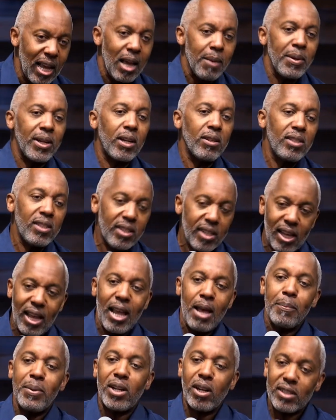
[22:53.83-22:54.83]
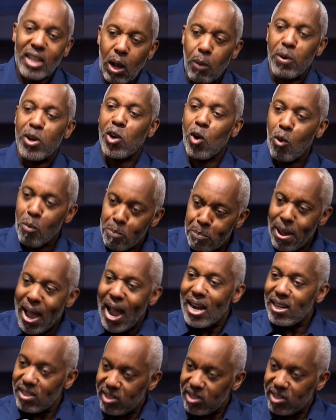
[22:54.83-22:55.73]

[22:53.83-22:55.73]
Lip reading: Because I would go back